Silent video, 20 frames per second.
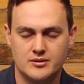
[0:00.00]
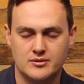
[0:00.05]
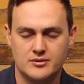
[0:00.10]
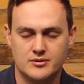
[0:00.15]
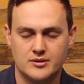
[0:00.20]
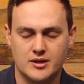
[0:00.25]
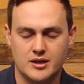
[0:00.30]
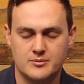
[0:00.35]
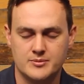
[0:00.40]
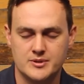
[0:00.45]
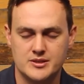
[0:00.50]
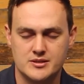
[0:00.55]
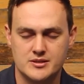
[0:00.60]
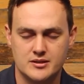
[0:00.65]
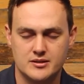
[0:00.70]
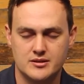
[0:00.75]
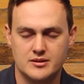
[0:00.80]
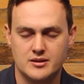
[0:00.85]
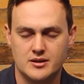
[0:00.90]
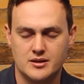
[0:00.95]
Lord, help us
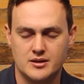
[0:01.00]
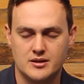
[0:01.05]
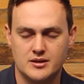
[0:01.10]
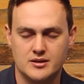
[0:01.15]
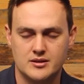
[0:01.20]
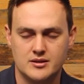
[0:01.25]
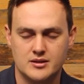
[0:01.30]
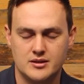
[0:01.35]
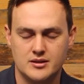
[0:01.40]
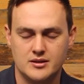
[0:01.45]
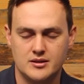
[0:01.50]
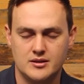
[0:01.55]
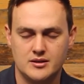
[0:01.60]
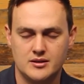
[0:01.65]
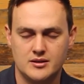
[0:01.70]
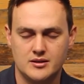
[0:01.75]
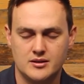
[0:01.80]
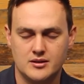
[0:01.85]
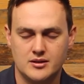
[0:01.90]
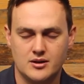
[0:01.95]
to
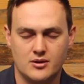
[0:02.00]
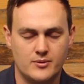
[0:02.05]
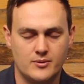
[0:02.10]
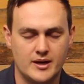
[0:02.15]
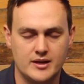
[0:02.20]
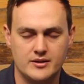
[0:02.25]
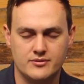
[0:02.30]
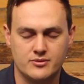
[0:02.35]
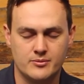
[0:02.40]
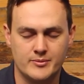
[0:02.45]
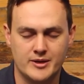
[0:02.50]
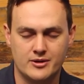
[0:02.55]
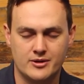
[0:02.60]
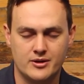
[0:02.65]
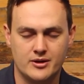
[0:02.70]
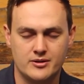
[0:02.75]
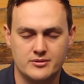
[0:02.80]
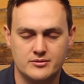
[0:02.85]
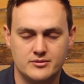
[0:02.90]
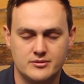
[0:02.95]
go away from our
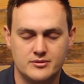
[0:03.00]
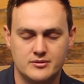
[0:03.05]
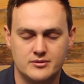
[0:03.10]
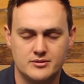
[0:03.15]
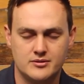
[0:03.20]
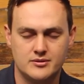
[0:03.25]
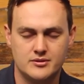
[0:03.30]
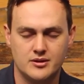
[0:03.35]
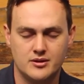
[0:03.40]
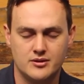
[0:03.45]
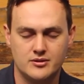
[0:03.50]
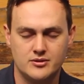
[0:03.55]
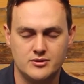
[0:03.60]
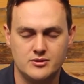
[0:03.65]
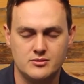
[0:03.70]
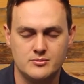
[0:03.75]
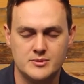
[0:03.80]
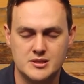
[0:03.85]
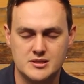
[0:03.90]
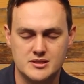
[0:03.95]
own
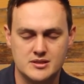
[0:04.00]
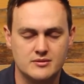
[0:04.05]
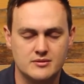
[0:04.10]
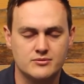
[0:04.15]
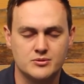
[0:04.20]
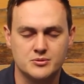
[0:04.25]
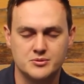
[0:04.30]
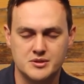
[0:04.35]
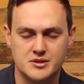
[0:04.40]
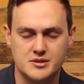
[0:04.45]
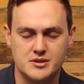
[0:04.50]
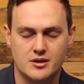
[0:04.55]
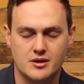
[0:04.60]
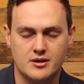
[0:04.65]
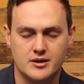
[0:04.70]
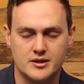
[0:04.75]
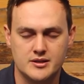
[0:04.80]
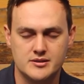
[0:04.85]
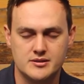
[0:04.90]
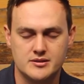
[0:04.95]
human sinful
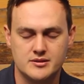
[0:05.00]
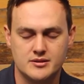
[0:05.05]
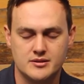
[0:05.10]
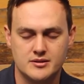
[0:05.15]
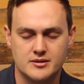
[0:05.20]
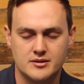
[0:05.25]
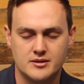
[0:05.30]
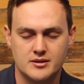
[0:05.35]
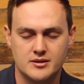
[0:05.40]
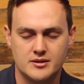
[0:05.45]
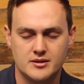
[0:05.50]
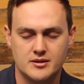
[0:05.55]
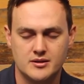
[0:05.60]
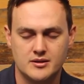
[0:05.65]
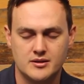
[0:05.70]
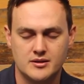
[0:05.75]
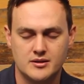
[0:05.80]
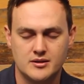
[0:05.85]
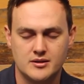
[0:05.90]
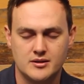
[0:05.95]
desires
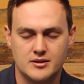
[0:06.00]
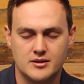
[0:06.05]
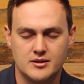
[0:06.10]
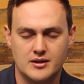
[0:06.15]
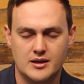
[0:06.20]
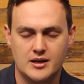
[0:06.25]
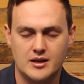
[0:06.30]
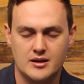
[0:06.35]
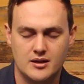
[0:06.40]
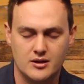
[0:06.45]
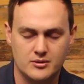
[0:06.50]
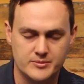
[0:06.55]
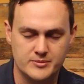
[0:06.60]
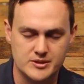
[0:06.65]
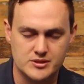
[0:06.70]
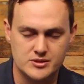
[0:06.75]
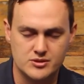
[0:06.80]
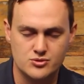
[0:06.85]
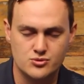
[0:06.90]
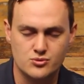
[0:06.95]
and help
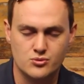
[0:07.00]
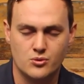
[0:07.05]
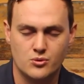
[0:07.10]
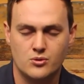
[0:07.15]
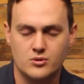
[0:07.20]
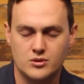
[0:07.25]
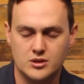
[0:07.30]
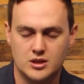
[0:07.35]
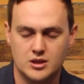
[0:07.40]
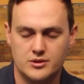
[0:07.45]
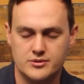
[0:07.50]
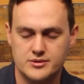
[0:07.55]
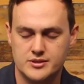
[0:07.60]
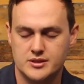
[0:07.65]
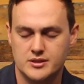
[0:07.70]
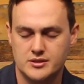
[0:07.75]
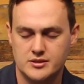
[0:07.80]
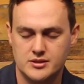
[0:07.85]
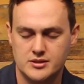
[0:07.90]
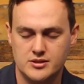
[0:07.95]
us to draw
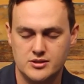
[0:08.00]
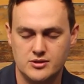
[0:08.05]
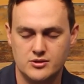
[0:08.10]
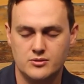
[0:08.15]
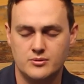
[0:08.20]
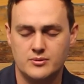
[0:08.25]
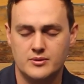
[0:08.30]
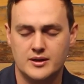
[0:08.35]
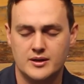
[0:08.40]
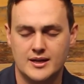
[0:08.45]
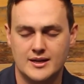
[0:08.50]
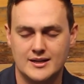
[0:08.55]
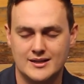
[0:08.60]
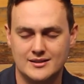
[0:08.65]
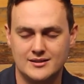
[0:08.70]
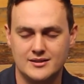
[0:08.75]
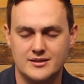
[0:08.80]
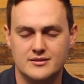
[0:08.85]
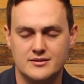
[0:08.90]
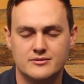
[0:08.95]
closer to you and
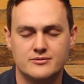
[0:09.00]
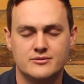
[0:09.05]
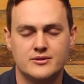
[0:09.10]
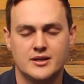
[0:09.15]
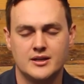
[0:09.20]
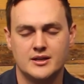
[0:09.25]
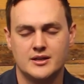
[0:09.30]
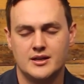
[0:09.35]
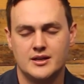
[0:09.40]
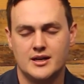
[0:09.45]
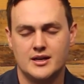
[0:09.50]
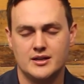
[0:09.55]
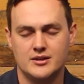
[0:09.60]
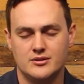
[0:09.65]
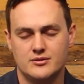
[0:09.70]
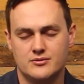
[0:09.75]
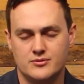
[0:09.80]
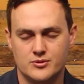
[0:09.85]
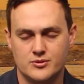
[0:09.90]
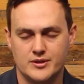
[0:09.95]
live how
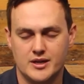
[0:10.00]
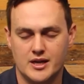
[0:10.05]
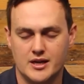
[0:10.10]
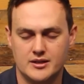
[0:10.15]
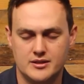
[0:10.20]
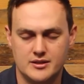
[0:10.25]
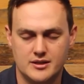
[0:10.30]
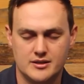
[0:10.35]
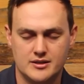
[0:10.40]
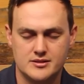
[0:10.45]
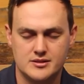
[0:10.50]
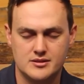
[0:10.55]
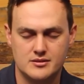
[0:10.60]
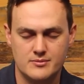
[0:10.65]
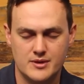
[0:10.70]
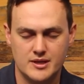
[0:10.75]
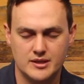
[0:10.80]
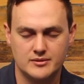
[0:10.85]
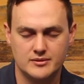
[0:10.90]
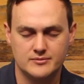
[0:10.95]
you've created us to
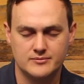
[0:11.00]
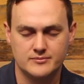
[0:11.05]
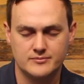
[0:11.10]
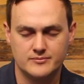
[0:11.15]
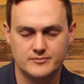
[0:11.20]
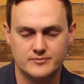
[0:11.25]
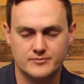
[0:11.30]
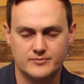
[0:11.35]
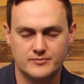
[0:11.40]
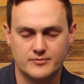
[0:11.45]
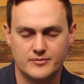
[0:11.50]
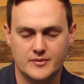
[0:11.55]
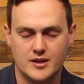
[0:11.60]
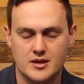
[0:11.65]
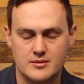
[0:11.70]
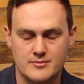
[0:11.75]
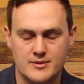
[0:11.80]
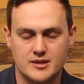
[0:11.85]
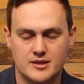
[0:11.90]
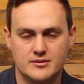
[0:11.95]
be.
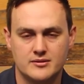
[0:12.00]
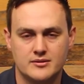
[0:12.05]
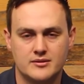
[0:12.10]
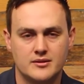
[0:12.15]
Amen.